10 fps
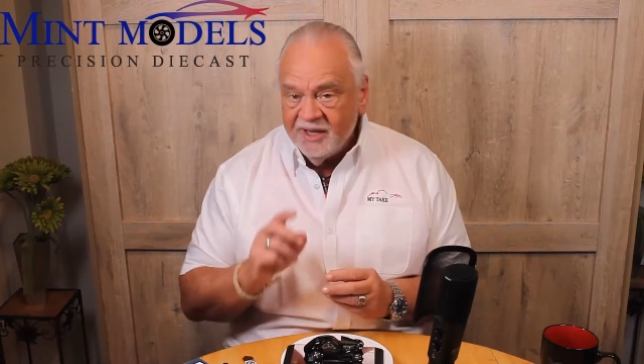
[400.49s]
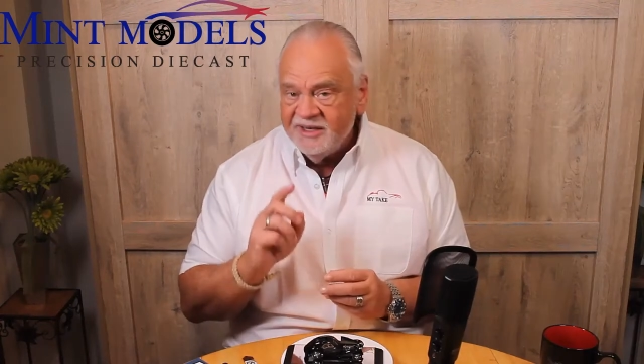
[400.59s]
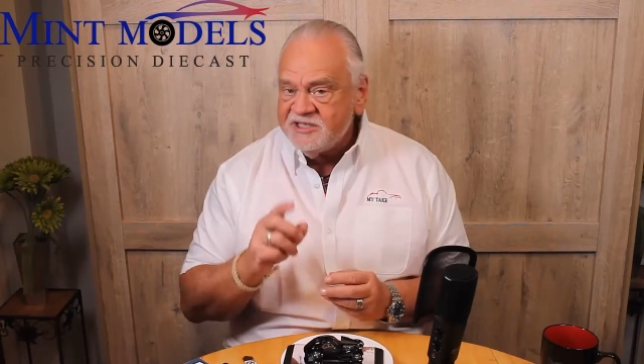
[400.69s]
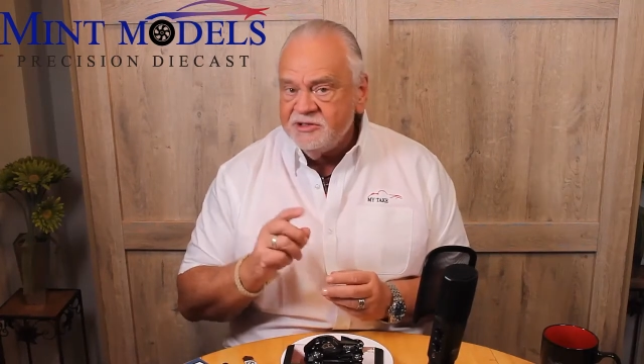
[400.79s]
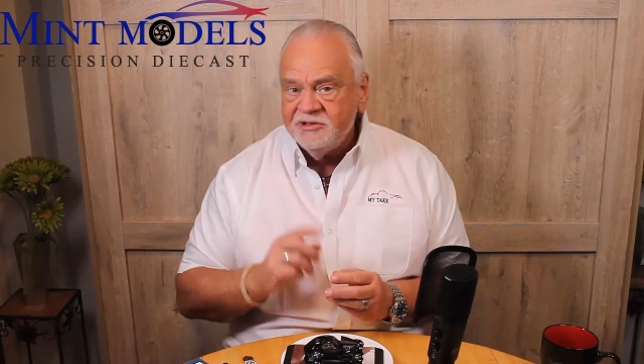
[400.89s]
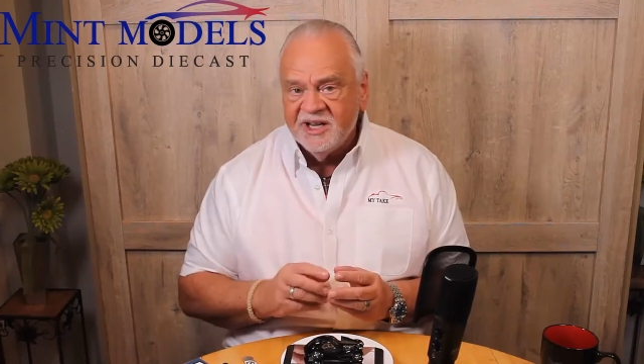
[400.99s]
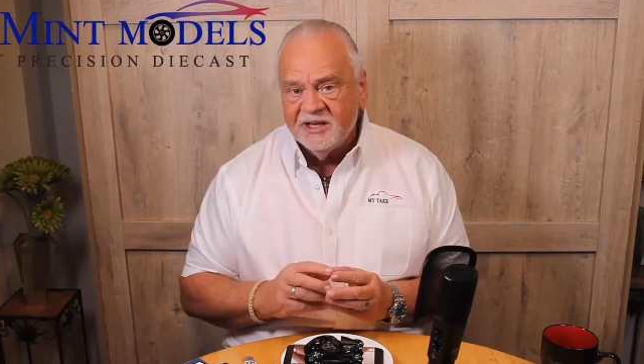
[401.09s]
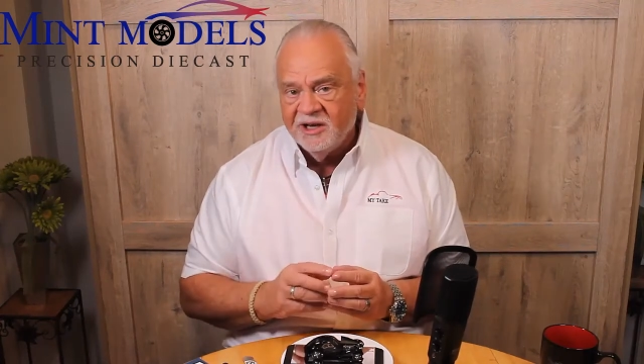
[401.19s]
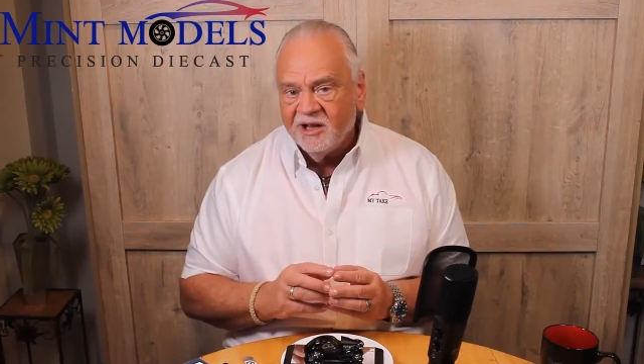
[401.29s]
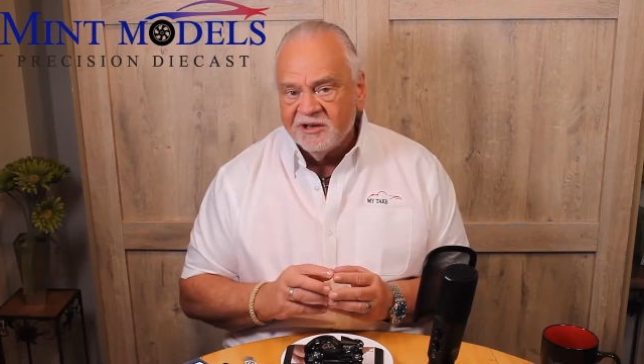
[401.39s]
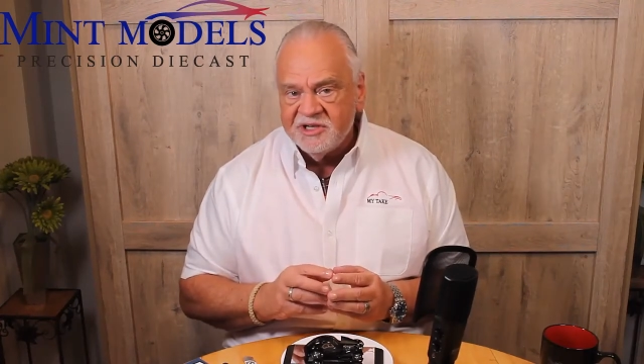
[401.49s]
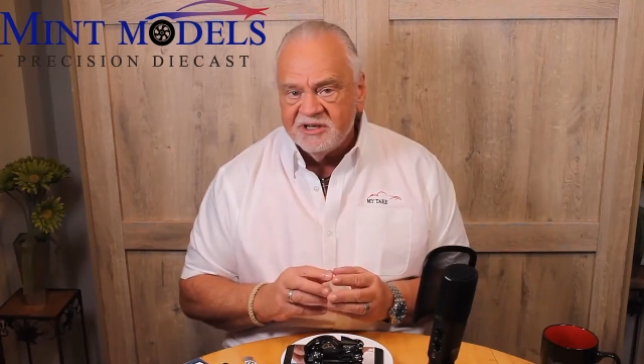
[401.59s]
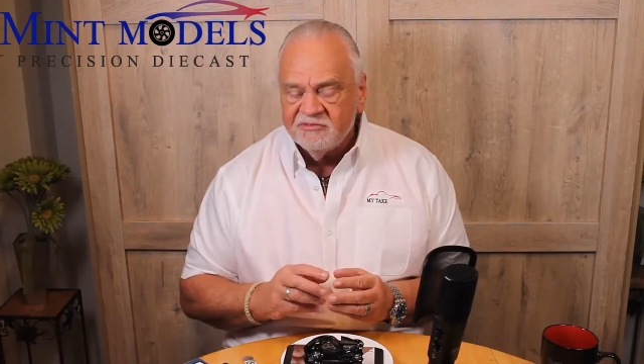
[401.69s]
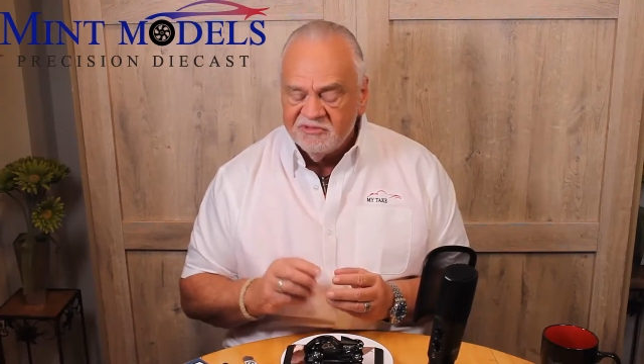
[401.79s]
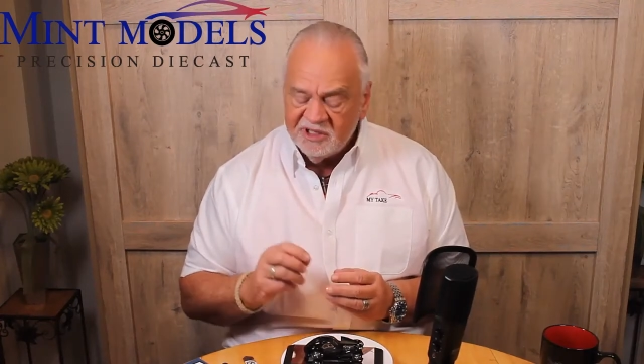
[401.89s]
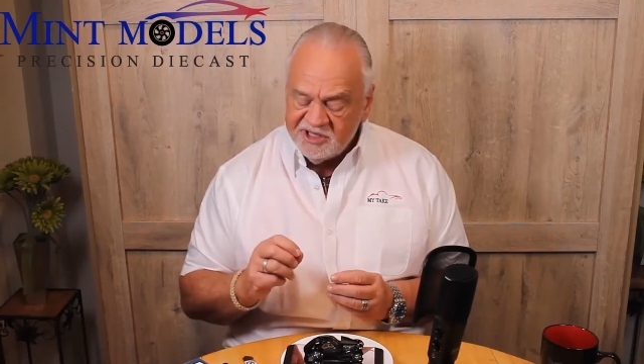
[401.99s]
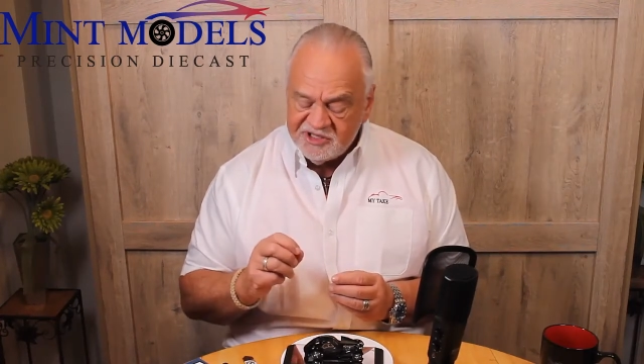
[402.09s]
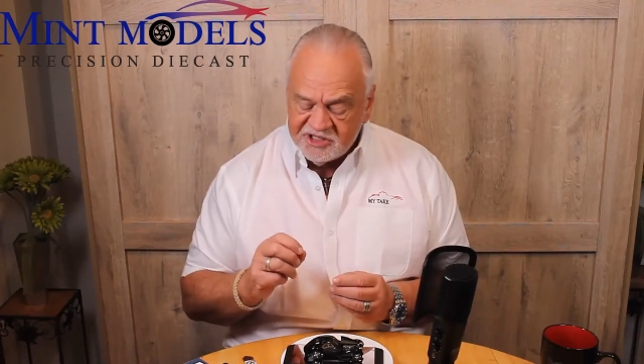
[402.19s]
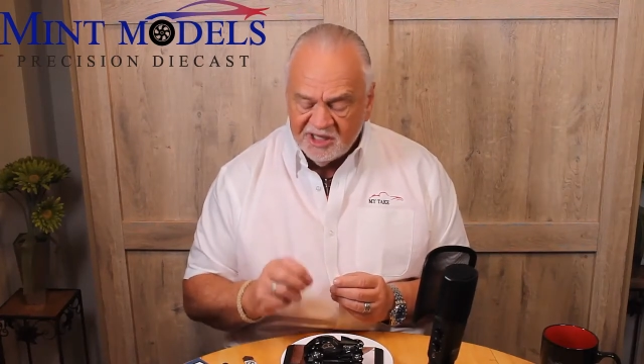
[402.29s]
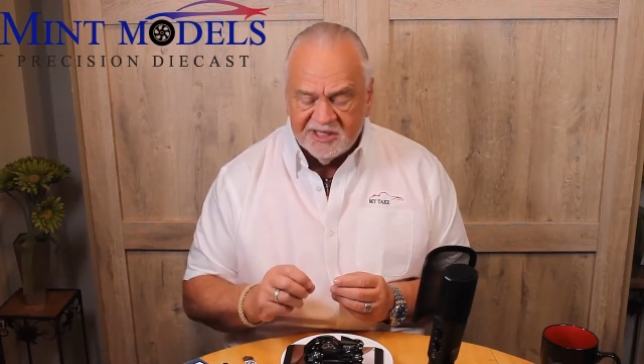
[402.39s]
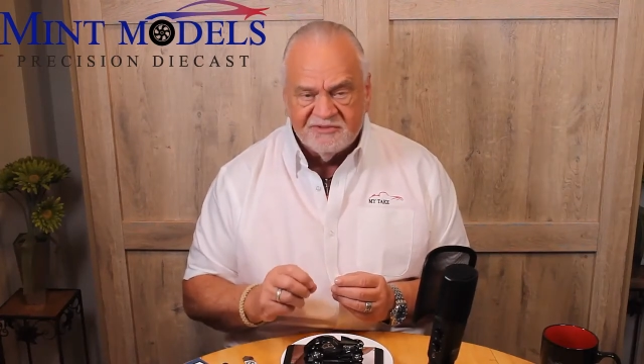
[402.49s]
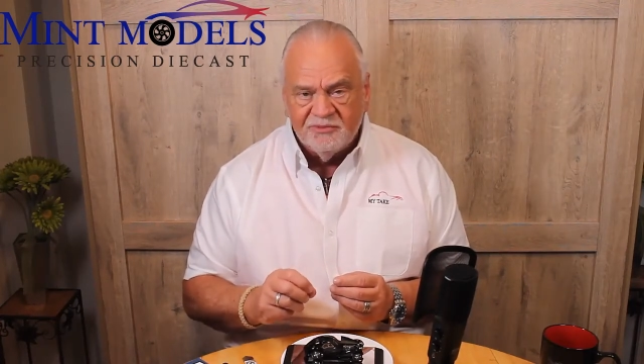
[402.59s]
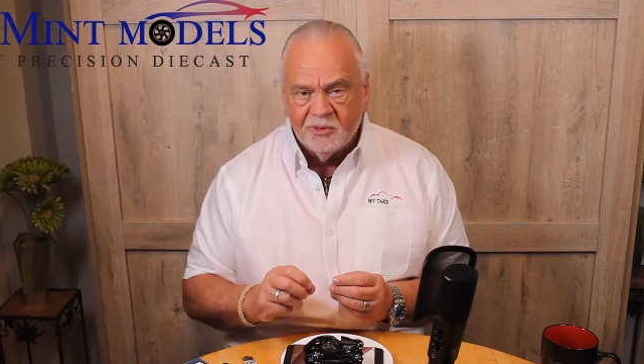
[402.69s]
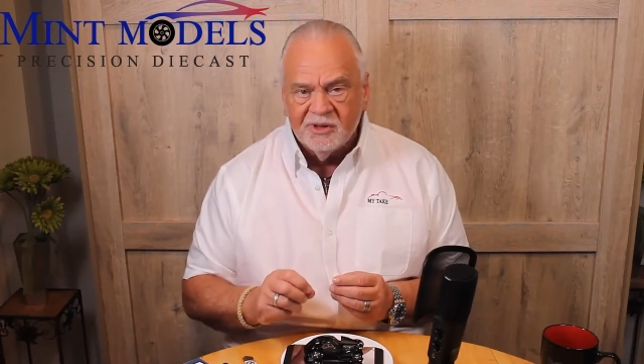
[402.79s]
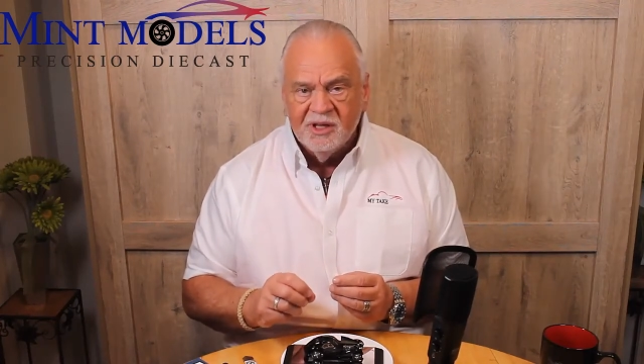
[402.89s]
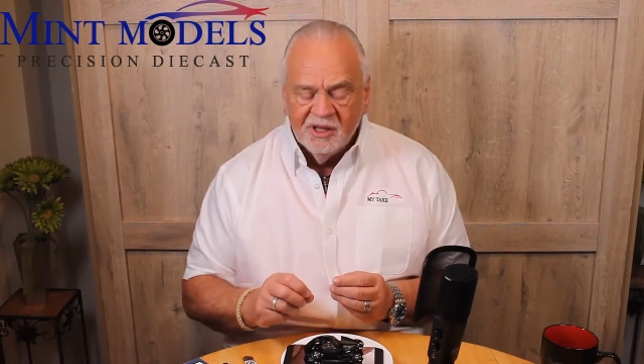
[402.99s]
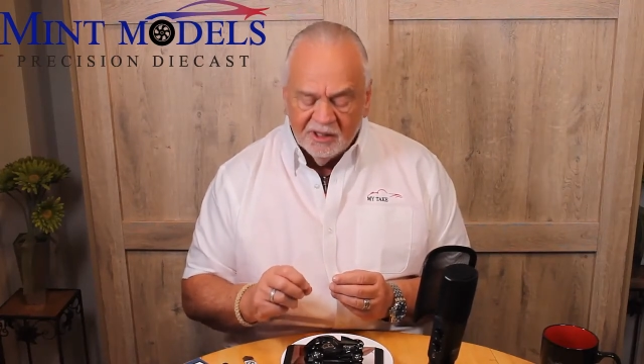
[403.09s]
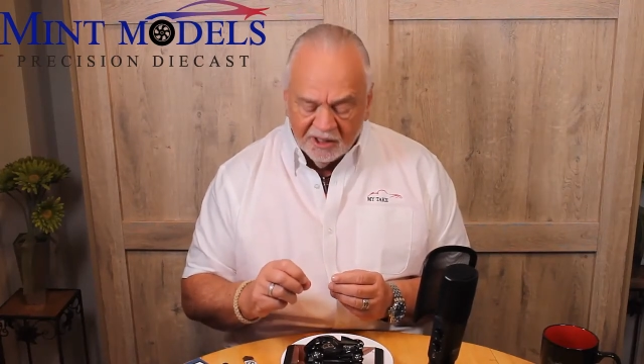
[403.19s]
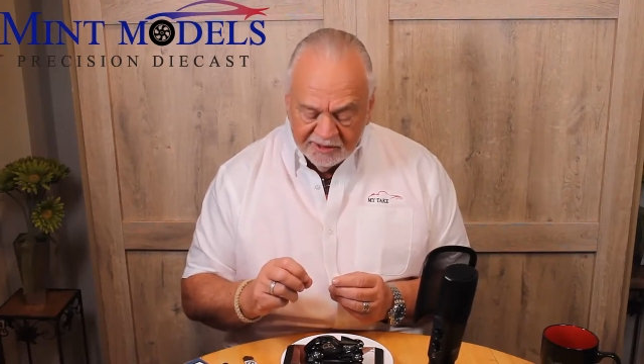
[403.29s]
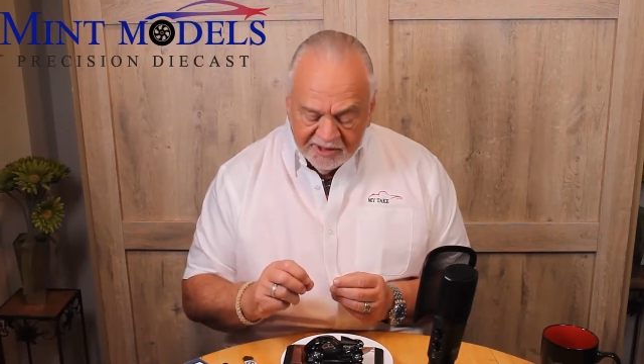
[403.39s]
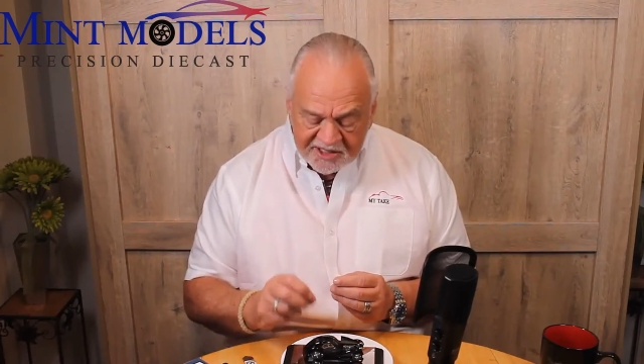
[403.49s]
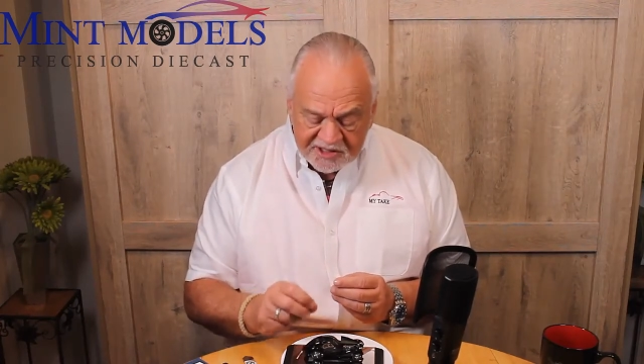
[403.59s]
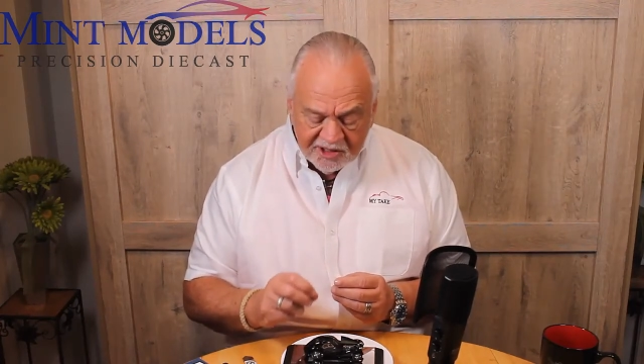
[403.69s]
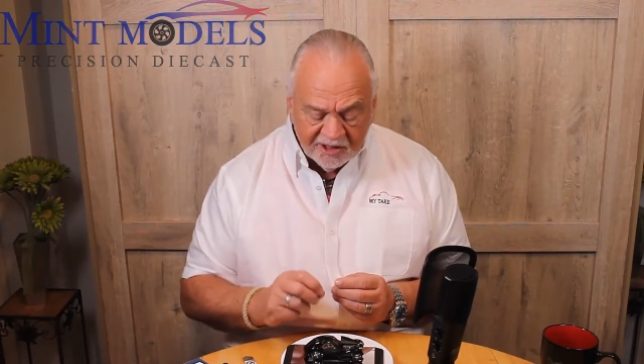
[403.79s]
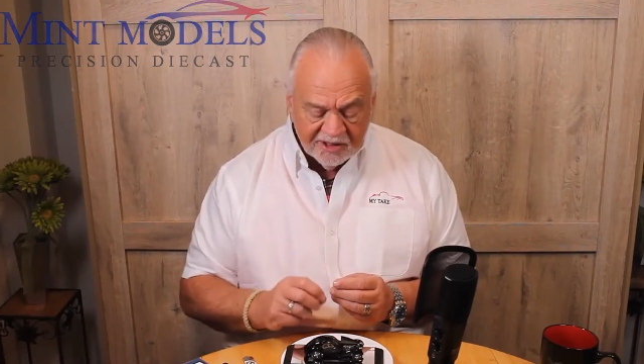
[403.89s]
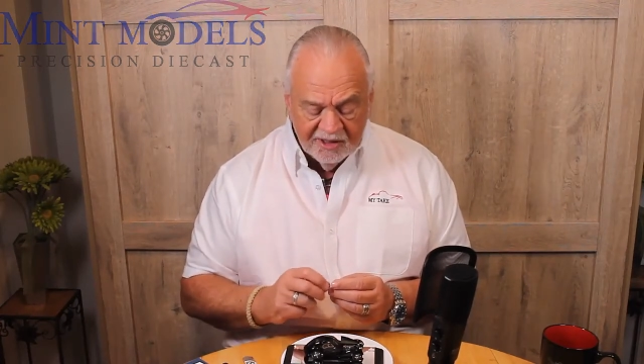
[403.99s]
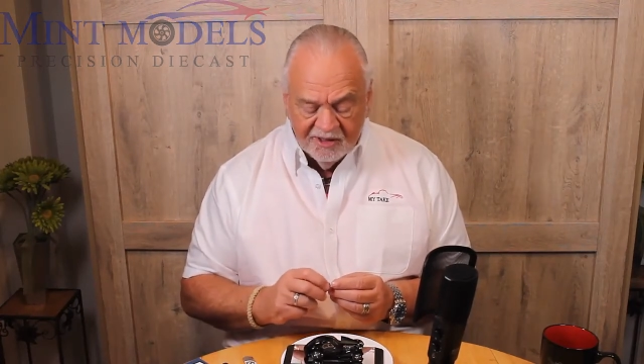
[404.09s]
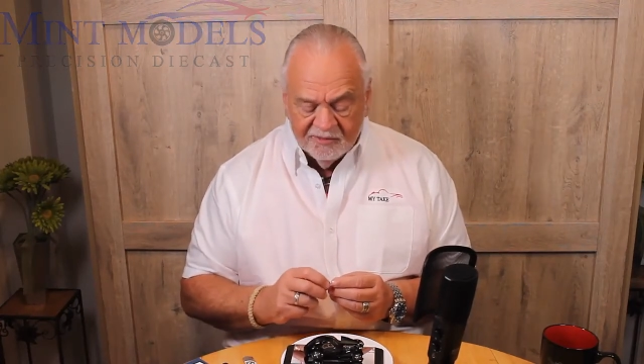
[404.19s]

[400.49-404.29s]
And this new technology really shines forth on this car,